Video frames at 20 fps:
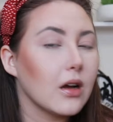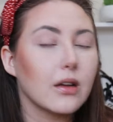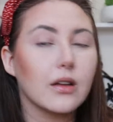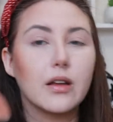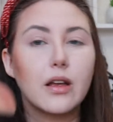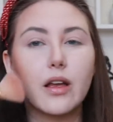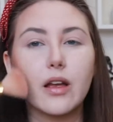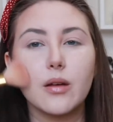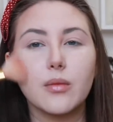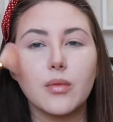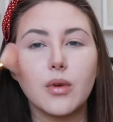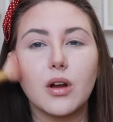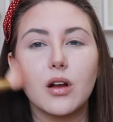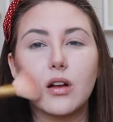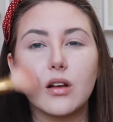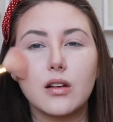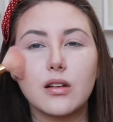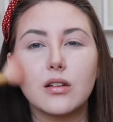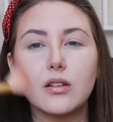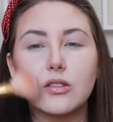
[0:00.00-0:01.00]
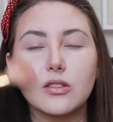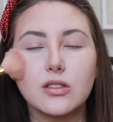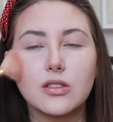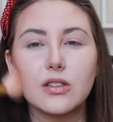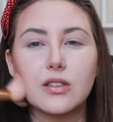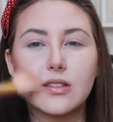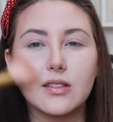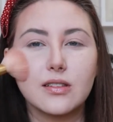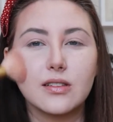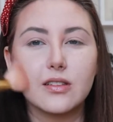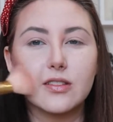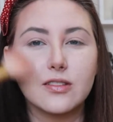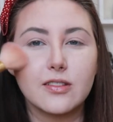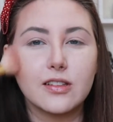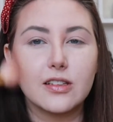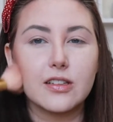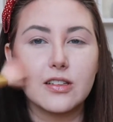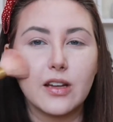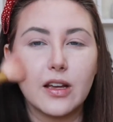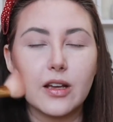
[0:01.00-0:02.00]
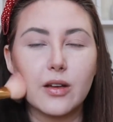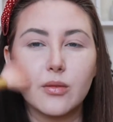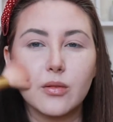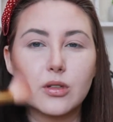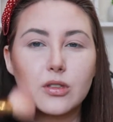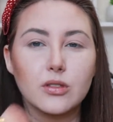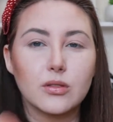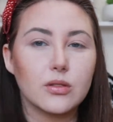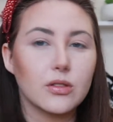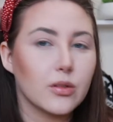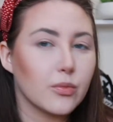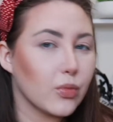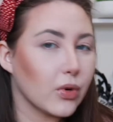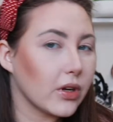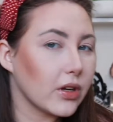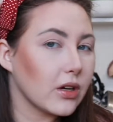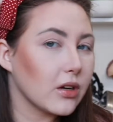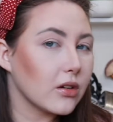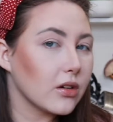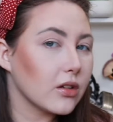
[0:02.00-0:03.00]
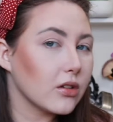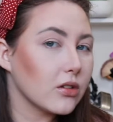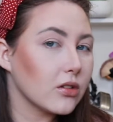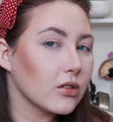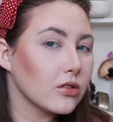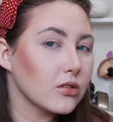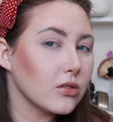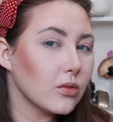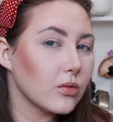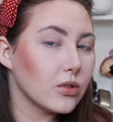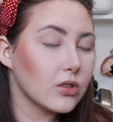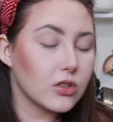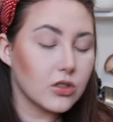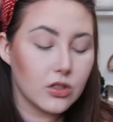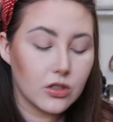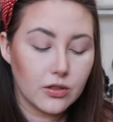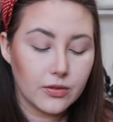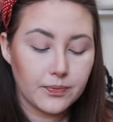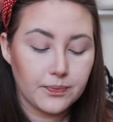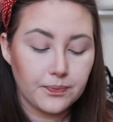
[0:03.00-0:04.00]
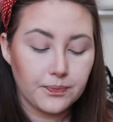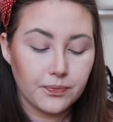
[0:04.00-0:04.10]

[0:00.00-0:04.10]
on camera, during the day when it's really bright out, it looks oranger.